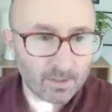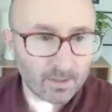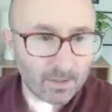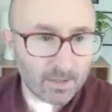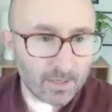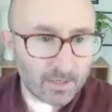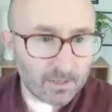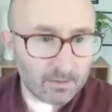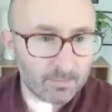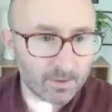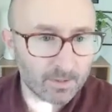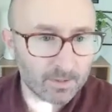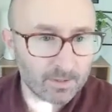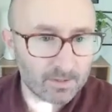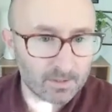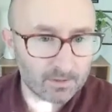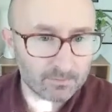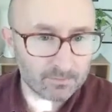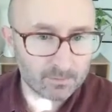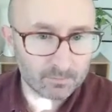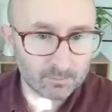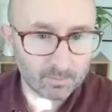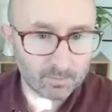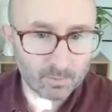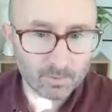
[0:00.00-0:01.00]
led by
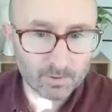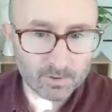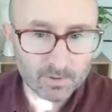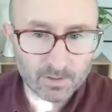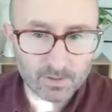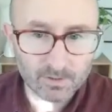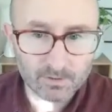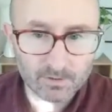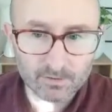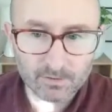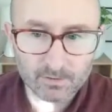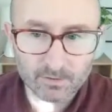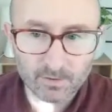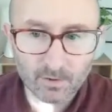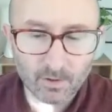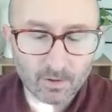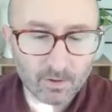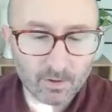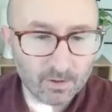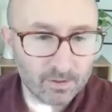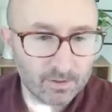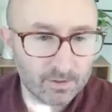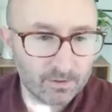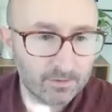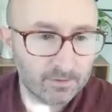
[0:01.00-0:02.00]
David Porteous and
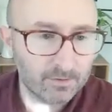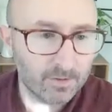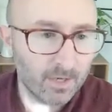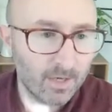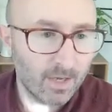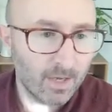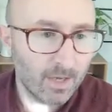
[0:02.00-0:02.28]
colleagues.